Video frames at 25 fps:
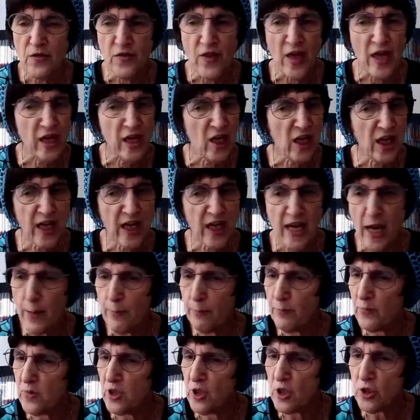They
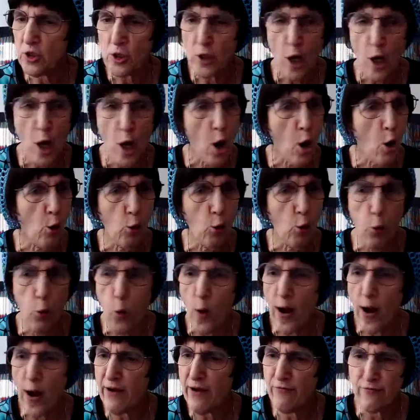kept it
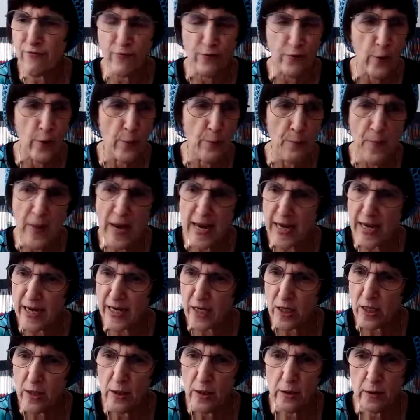away from
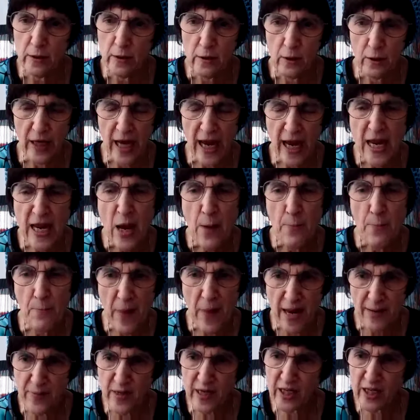me. Okay.
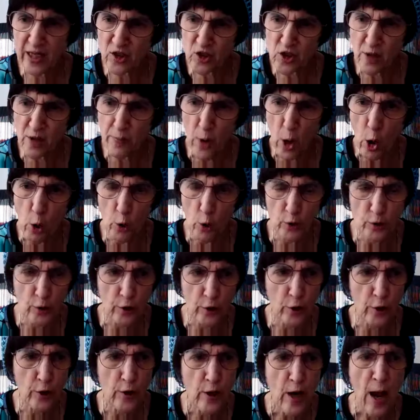Maybe because I'm
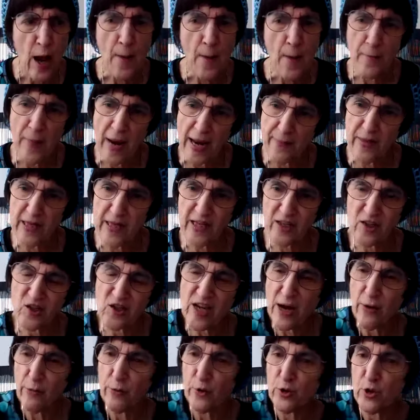older, maybe
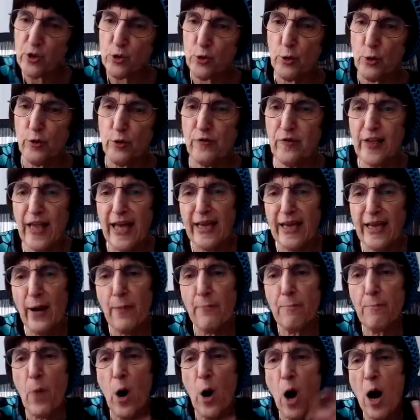because I was sort of like
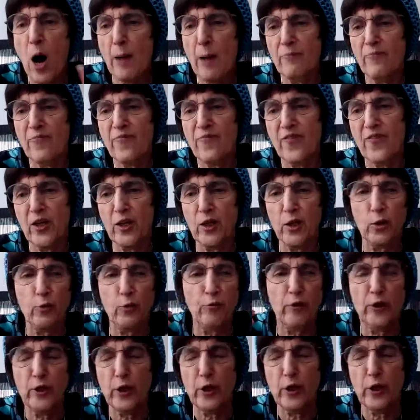a mom
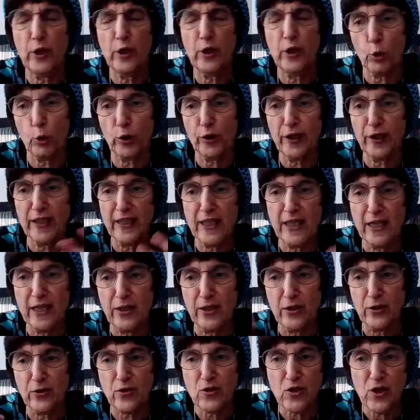figure in the early
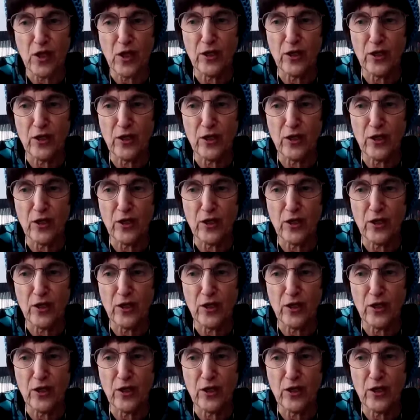years.